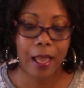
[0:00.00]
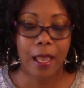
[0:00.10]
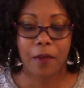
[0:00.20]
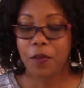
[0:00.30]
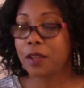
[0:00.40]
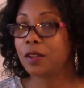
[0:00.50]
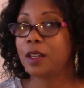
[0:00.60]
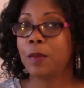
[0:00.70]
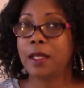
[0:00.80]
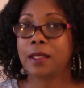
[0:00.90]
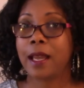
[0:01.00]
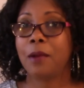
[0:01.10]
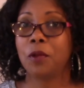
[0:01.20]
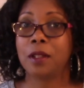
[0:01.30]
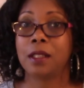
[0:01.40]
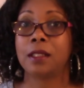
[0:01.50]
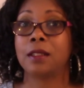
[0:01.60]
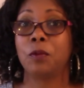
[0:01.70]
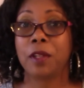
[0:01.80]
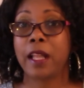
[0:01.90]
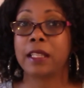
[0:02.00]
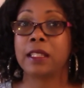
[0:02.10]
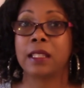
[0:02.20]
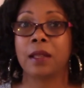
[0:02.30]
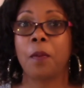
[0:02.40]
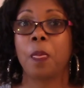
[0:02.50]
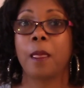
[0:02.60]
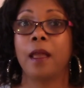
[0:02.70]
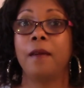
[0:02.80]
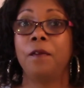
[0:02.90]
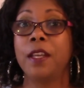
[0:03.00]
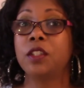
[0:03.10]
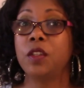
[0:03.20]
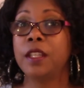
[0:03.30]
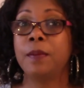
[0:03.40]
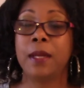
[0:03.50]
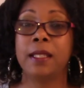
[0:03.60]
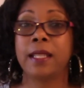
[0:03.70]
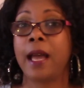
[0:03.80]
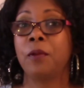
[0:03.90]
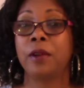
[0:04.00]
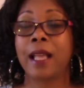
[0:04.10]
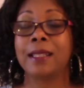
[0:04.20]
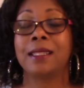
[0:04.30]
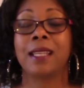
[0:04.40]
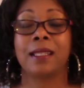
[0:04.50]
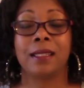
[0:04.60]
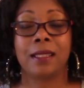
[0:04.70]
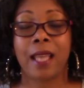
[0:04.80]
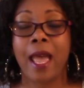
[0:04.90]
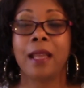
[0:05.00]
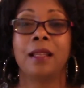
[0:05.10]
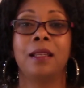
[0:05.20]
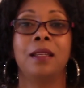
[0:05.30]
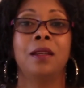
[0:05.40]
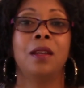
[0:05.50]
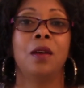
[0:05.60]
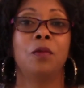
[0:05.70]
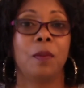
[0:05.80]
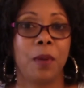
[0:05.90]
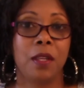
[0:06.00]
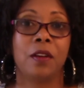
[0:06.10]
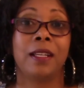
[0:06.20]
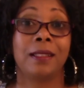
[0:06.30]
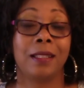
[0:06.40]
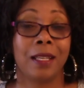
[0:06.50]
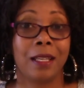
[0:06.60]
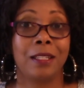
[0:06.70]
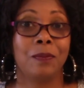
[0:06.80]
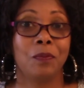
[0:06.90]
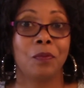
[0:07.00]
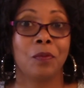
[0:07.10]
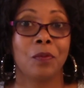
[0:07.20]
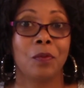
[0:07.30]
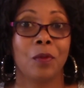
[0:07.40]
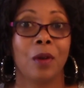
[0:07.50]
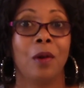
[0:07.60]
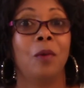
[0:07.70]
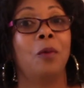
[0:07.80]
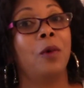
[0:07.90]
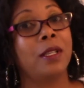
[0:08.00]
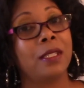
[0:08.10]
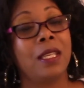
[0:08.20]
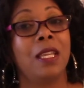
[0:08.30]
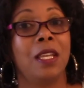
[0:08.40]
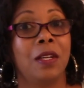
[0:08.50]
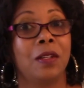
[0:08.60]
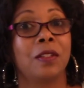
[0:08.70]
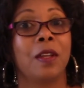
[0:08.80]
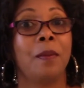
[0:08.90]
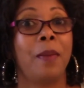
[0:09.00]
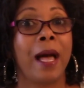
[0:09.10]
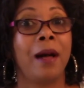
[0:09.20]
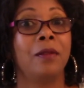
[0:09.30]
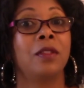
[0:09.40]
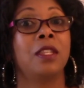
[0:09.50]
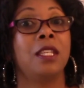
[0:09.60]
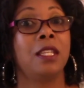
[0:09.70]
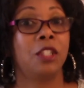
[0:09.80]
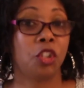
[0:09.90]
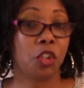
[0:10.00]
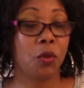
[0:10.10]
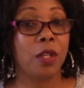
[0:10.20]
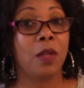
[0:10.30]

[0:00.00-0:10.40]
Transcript: Victor, in the meantime, realizes Victor, in the meantime, realizes exactly what Peter has done once he hears about the shooting